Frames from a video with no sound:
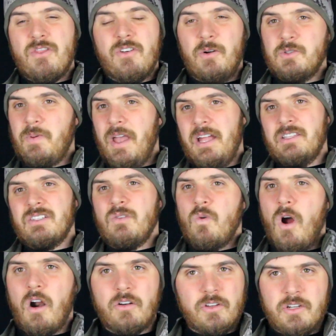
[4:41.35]
those pants
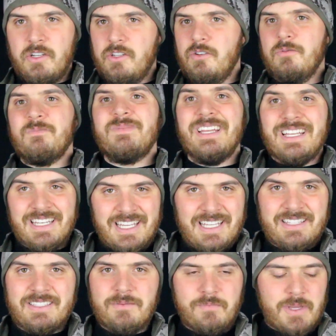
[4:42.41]
aren't gonna do. They
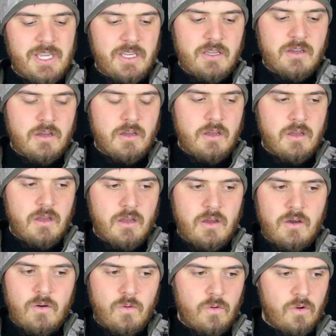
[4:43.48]
need to be
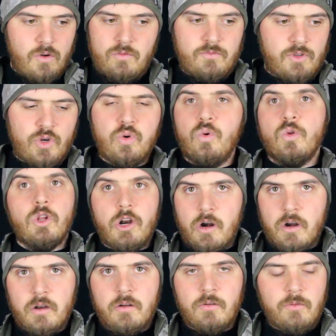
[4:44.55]

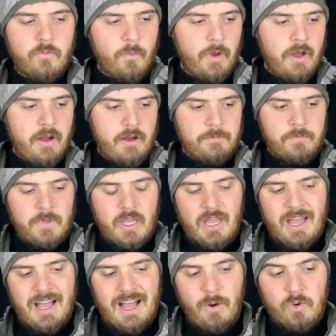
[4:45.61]
cooler. I
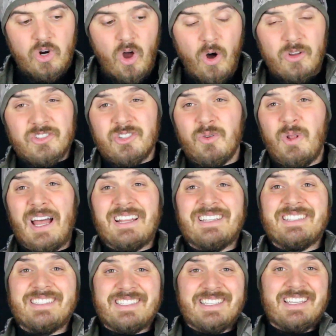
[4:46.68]
would also like
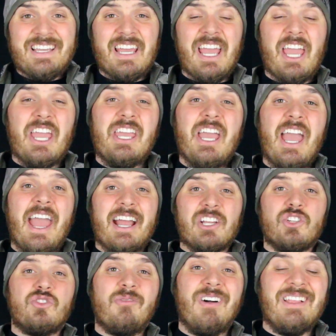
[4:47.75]
to see a
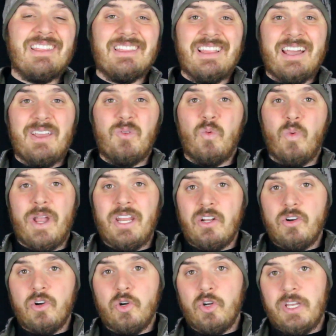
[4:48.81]
extra
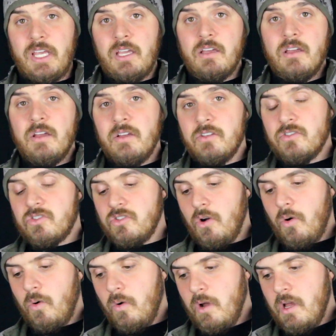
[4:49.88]
lightweight hoodie.
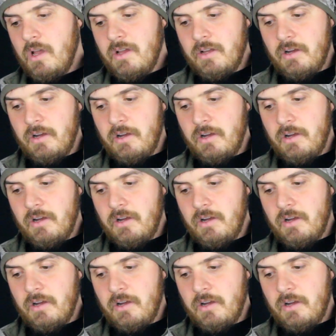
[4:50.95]
So